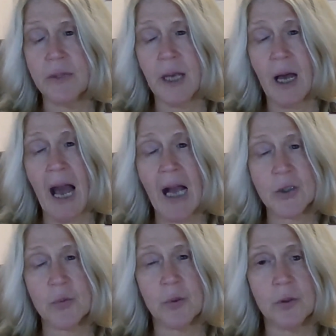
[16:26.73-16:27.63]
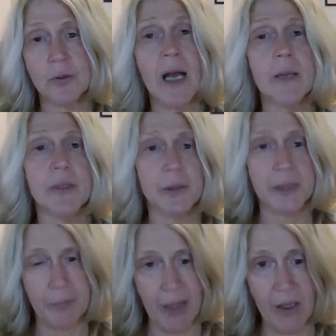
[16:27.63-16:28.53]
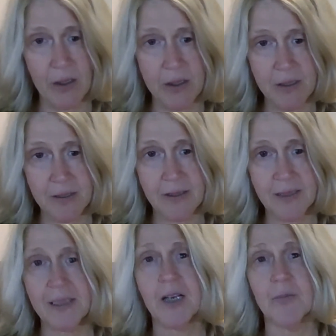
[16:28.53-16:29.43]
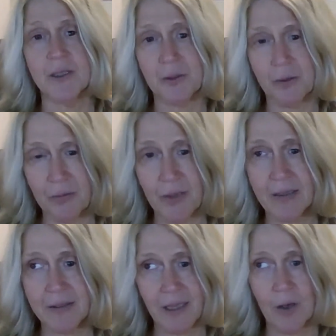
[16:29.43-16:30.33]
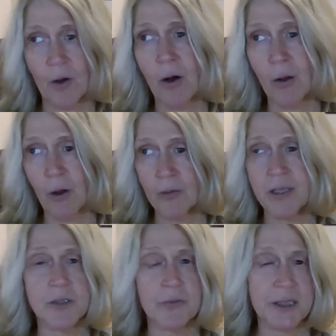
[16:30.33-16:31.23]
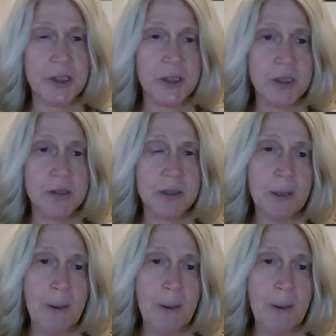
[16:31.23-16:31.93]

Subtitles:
The actual liability balance doesn't come into effect at all on these returns.